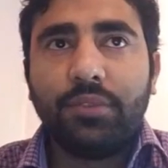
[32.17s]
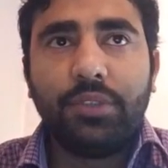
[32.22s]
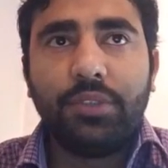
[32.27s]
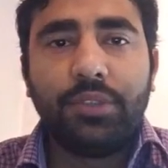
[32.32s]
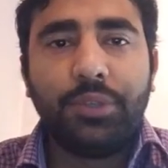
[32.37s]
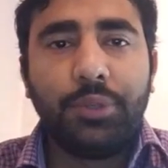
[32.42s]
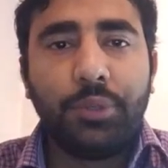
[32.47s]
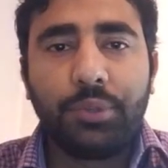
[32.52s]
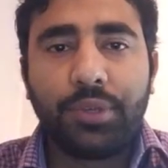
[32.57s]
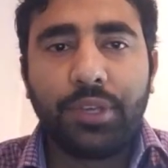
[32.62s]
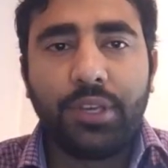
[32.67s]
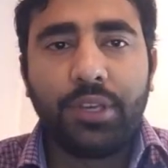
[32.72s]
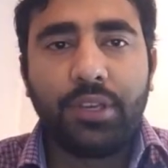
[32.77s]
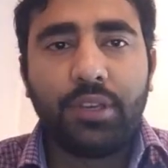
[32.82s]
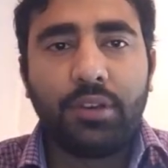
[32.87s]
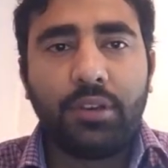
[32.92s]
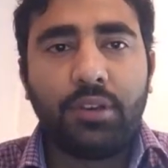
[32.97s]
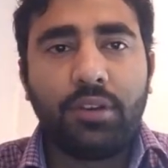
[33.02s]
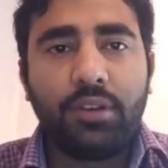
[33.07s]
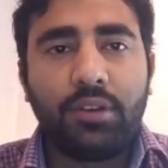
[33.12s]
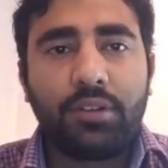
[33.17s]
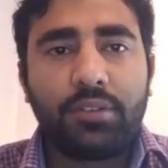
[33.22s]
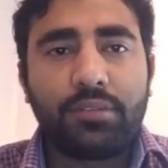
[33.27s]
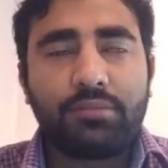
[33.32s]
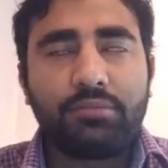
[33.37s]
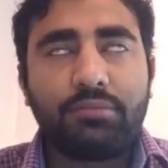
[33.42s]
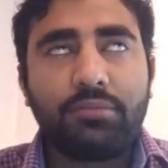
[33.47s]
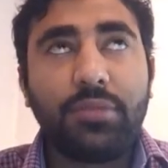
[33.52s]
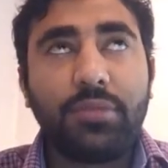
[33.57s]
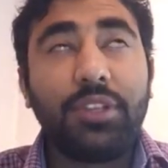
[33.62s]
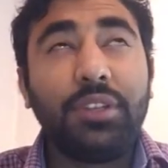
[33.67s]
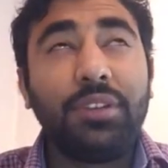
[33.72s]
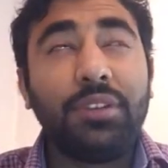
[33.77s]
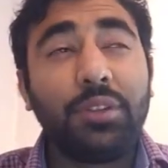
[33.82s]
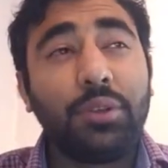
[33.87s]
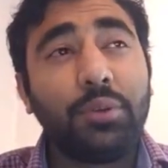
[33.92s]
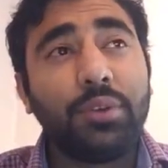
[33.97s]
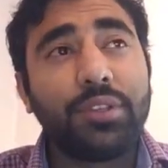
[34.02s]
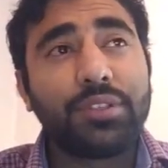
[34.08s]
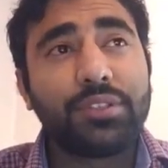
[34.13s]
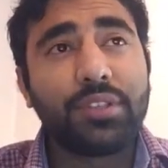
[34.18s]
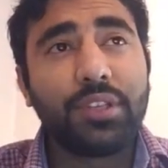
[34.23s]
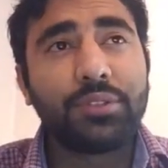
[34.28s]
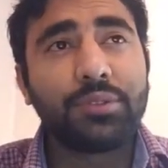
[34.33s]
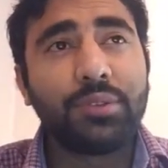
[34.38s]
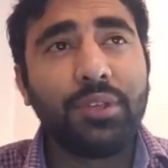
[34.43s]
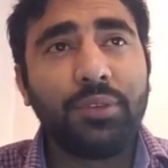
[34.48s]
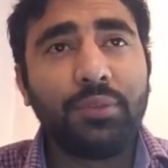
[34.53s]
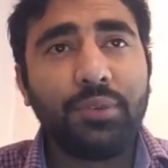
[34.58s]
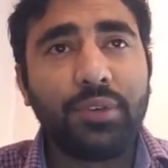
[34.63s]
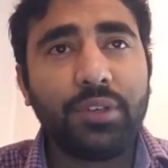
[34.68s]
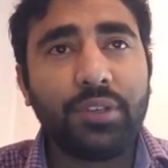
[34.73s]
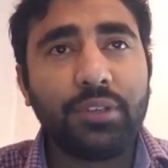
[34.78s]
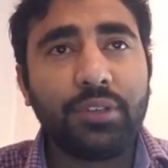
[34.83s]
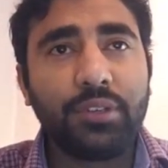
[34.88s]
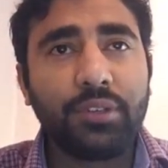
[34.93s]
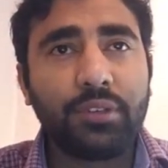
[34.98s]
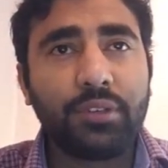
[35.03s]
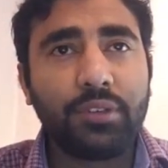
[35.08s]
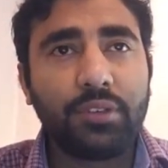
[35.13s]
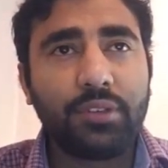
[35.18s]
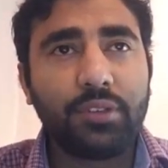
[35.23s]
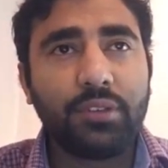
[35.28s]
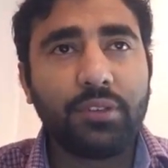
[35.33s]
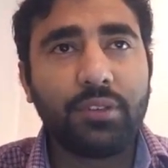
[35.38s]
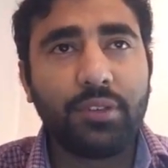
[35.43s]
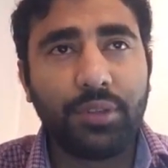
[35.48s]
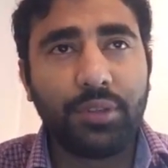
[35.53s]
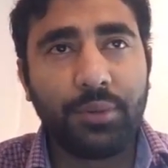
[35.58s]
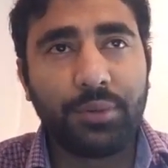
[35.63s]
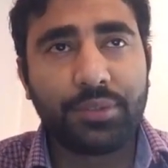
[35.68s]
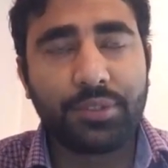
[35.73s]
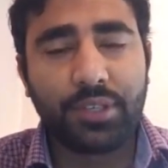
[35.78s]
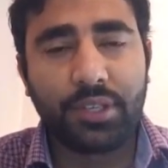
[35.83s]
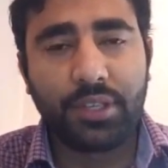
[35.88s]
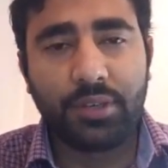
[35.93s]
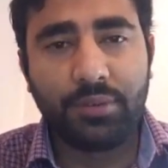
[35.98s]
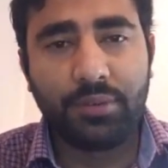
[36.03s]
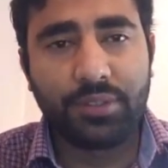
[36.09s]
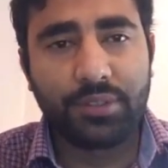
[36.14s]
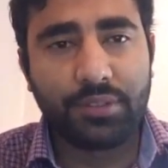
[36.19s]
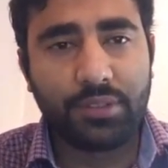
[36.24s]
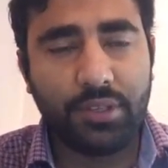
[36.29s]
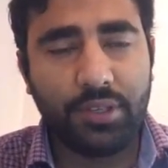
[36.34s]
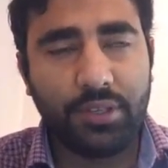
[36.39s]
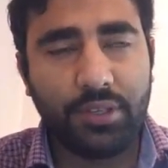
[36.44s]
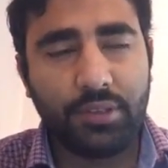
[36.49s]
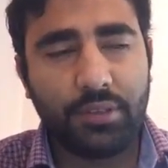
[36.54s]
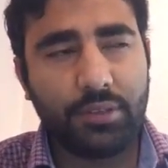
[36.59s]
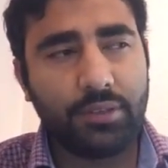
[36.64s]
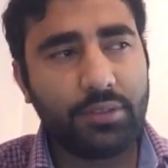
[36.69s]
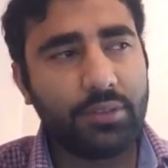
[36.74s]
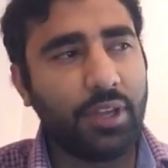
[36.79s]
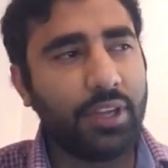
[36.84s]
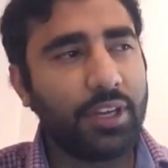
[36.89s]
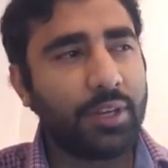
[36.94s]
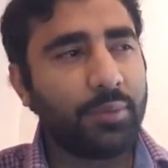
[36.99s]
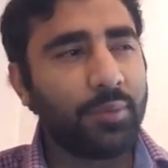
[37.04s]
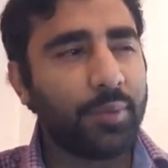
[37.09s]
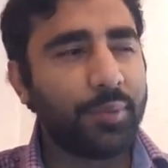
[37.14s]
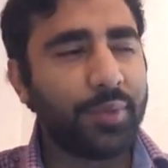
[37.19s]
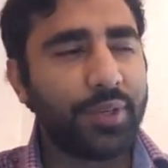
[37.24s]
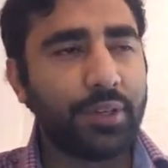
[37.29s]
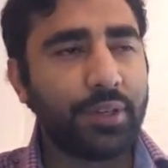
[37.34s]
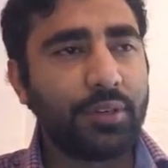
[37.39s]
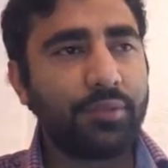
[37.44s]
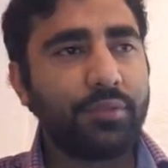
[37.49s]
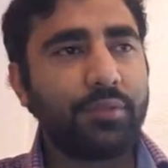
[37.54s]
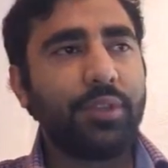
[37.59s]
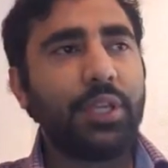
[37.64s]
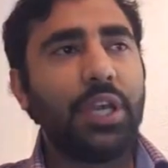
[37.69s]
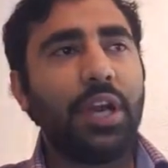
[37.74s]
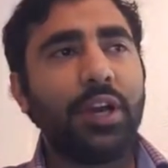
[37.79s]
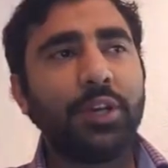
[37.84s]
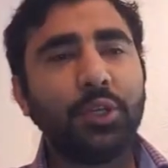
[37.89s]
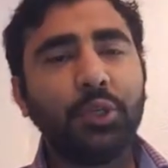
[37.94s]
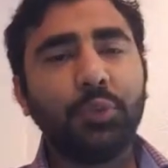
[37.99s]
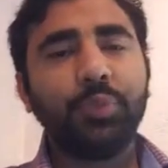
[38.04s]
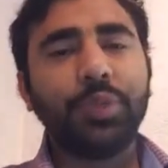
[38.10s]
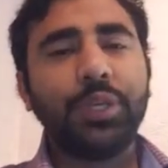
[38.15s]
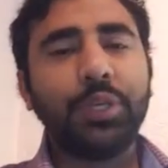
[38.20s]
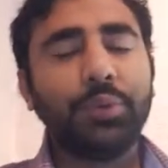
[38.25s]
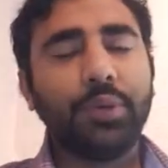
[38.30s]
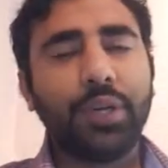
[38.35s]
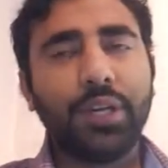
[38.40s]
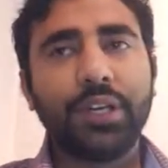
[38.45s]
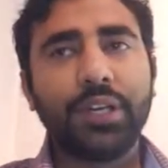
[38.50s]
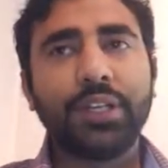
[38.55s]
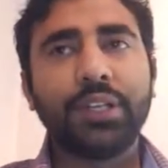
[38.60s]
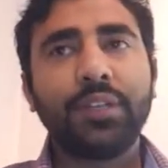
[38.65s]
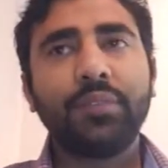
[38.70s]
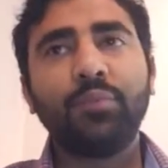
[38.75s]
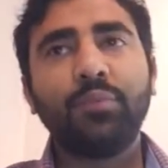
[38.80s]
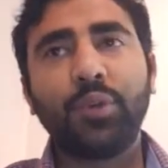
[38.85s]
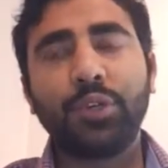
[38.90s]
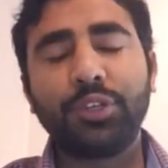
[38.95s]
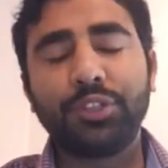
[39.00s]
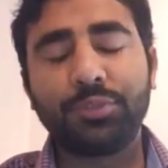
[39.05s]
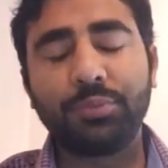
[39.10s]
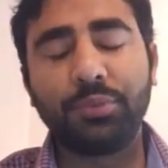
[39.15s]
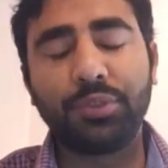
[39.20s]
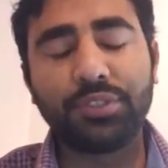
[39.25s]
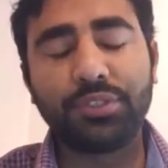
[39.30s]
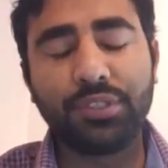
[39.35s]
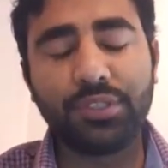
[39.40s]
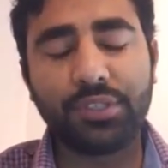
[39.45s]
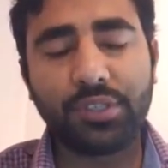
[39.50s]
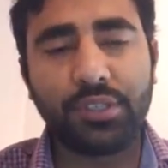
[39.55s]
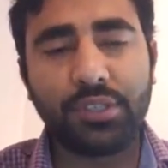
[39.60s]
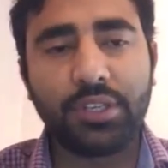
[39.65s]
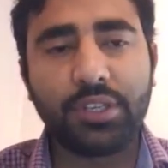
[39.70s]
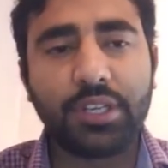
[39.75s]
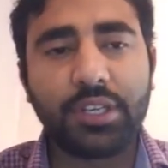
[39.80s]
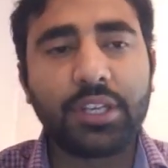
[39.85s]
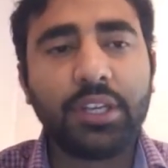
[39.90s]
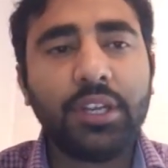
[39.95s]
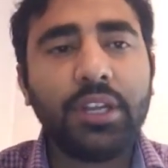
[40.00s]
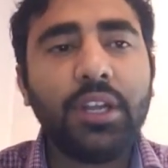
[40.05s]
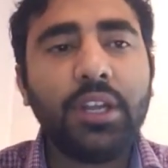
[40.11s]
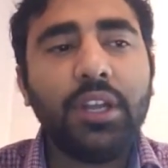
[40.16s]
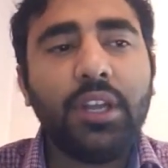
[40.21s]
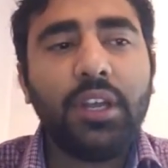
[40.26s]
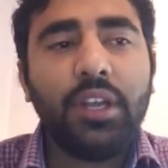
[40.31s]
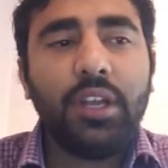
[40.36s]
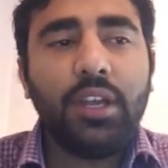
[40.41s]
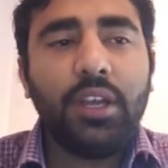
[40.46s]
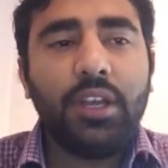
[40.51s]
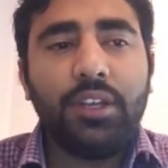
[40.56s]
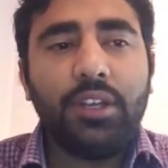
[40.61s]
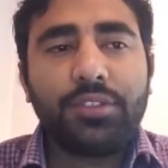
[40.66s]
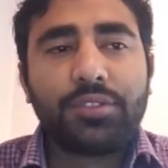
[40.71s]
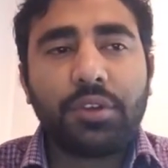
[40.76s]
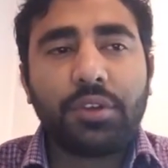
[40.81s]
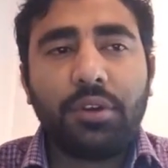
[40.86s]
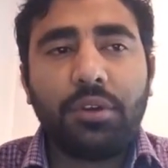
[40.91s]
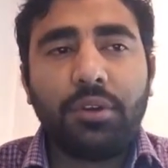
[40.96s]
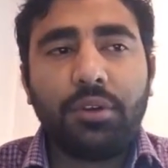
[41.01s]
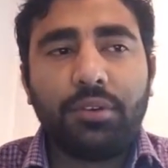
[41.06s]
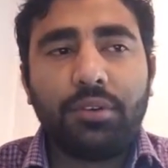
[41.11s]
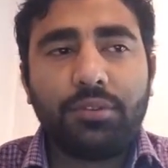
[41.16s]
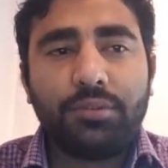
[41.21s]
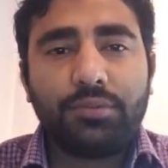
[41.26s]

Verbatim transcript: UK or in US there is only one university I was I, I remember IUPUI motorsports engineering so